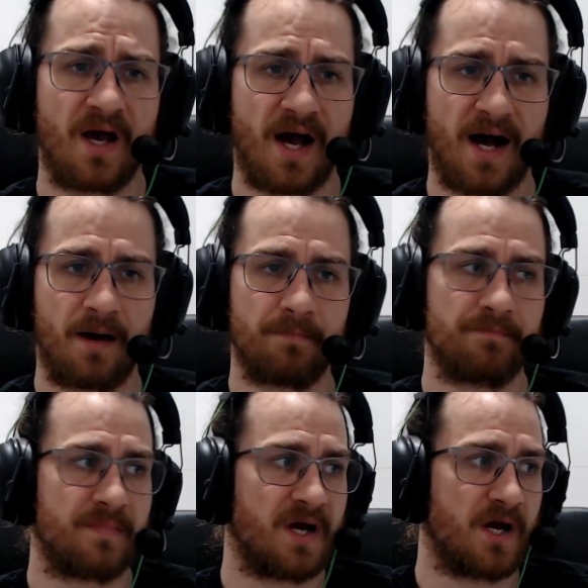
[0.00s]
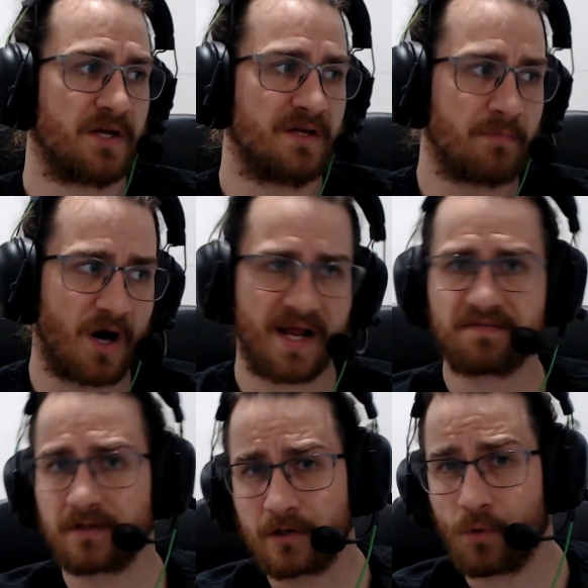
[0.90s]
You might have
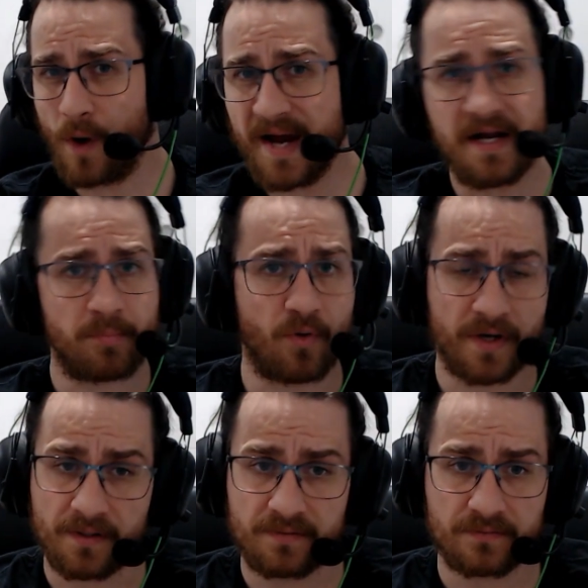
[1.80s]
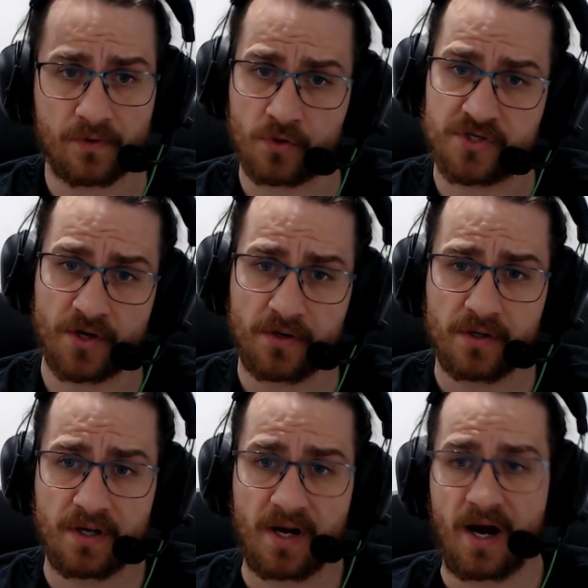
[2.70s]
to look away at a point or two,
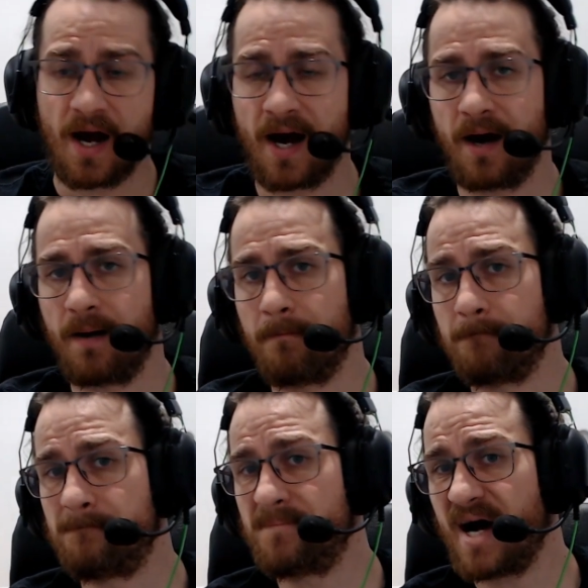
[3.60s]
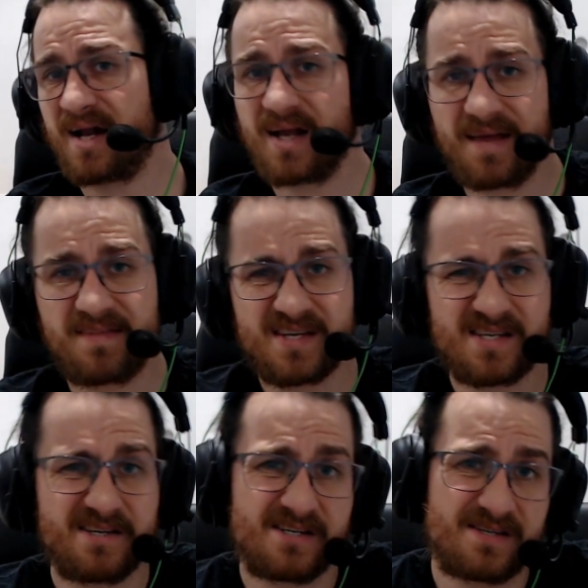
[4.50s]
but this
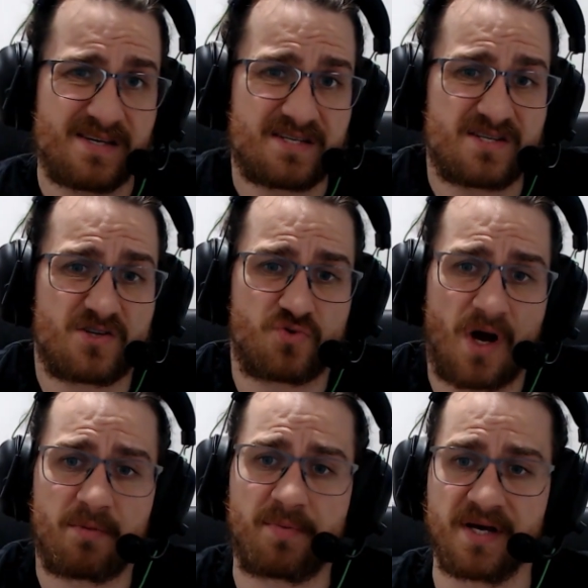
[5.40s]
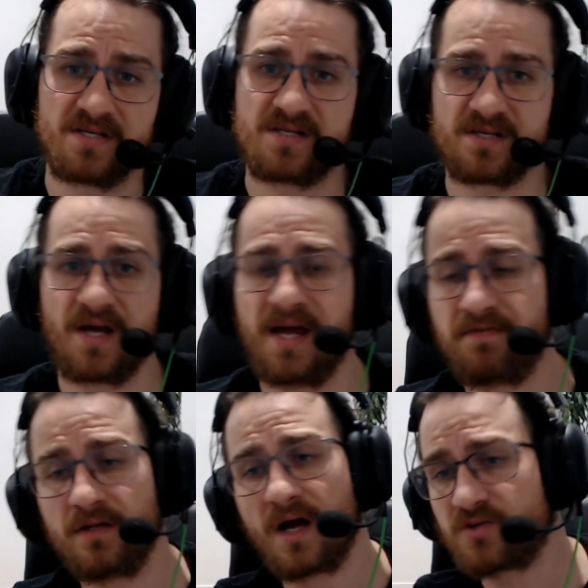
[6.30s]
is a drama piece. If
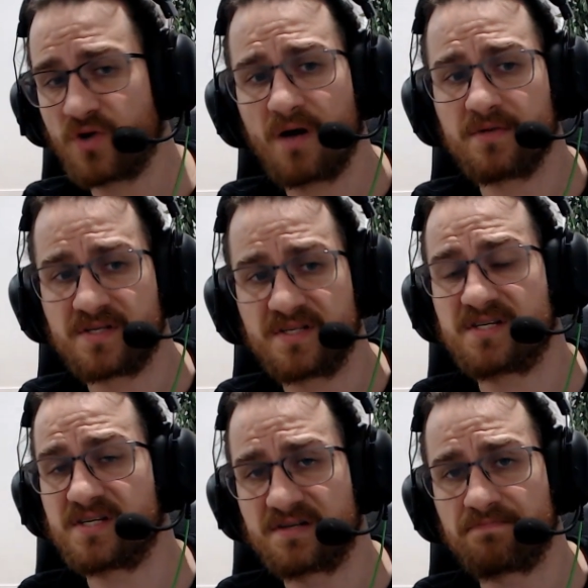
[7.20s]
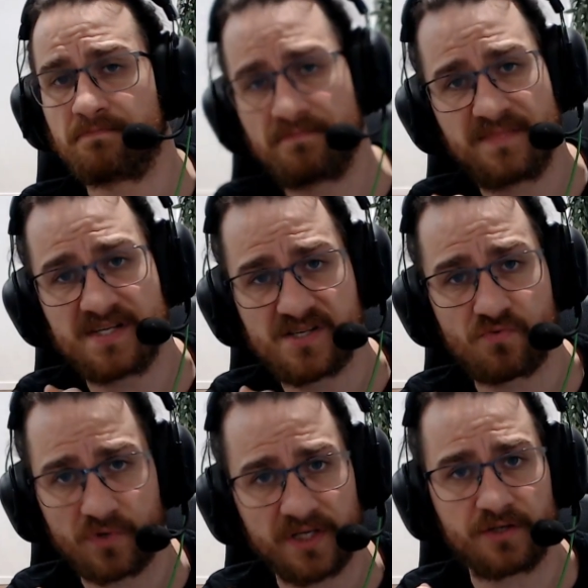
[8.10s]
you like dramas, this is a
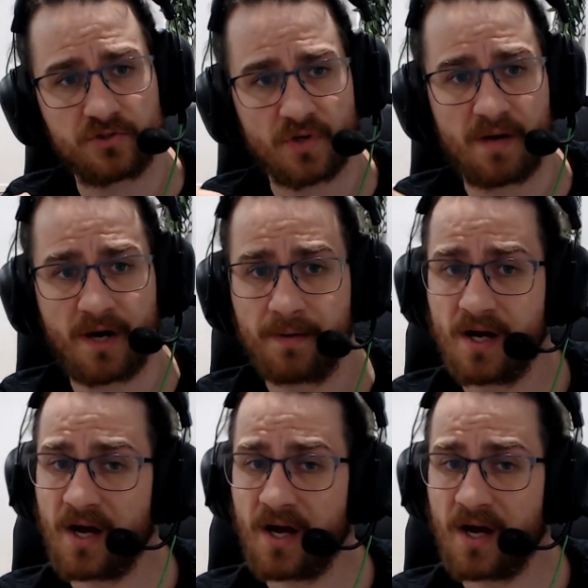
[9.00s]
really good drama.